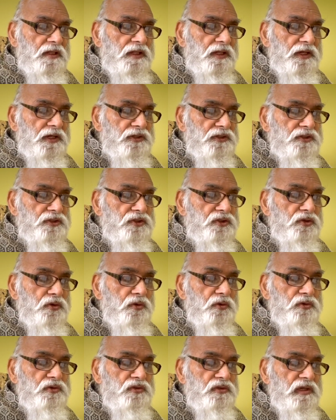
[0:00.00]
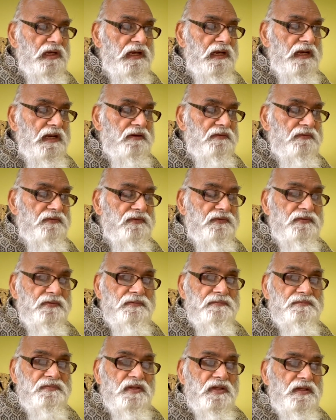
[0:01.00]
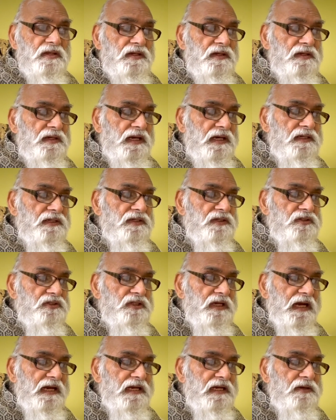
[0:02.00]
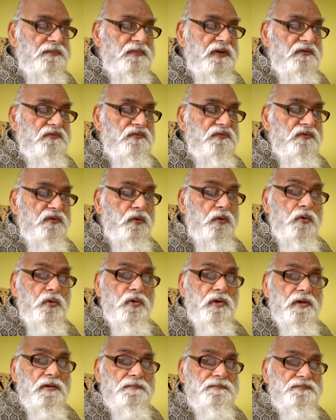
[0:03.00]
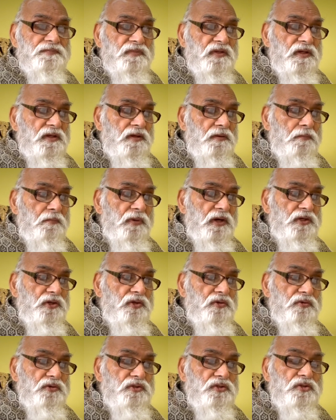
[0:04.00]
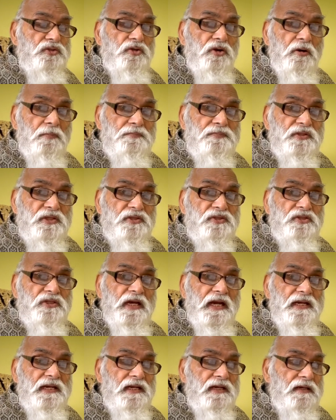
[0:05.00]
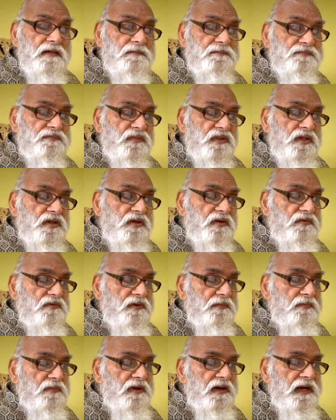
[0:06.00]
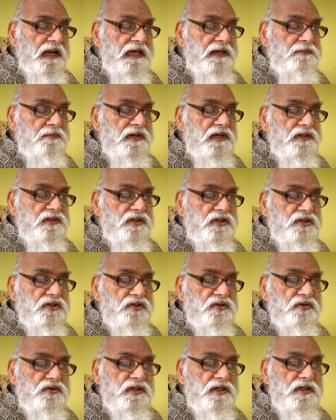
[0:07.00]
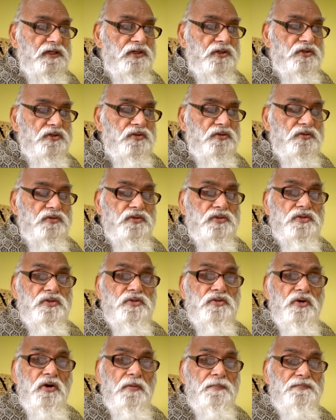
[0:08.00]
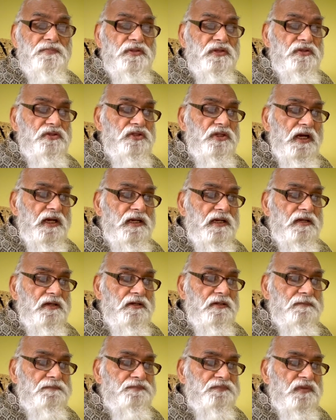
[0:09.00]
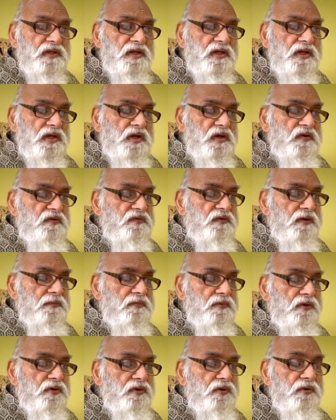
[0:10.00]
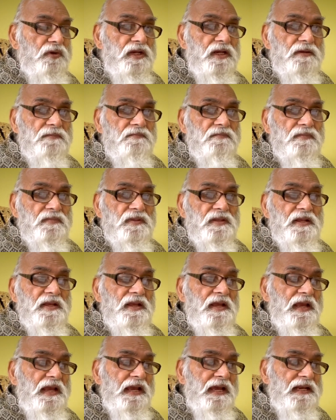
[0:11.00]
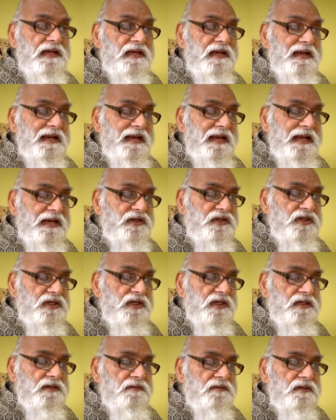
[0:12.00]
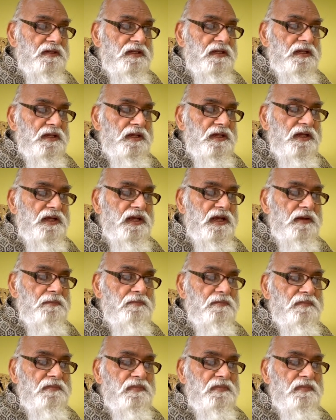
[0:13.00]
It shows love that the child may fall, but to stop the child from climbing the tree is to stop the child from growing and letting him